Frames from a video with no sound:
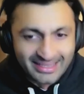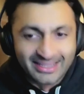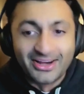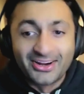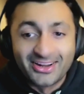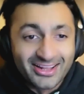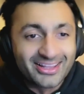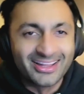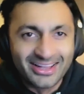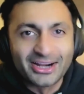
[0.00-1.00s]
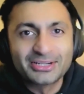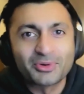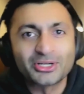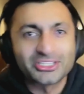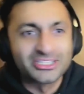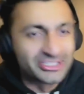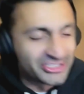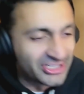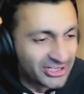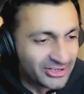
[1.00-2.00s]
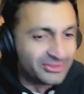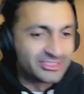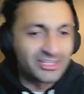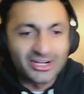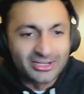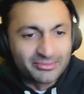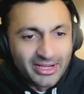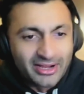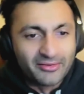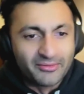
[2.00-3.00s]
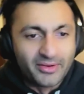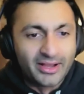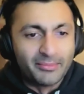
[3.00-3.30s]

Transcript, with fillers: a, lot, a, large portion of the show is talking about uh,